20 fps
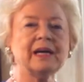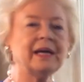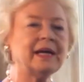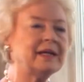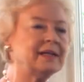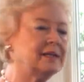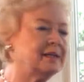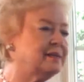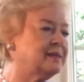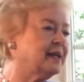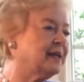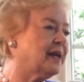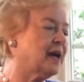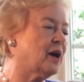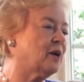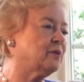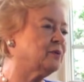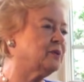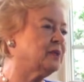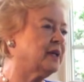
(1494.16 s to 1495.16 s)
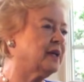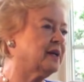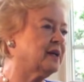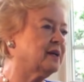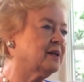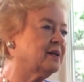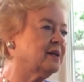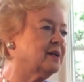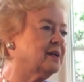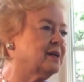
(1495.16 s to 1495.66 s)
anything out
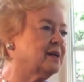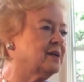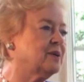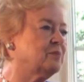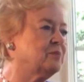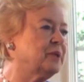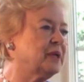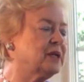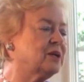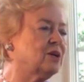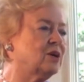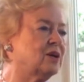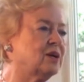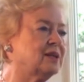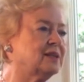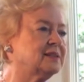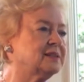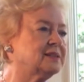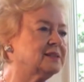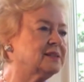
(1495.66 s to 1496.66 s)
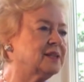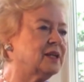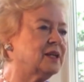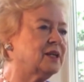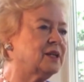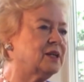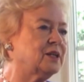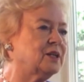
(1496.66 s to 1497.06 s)
there, because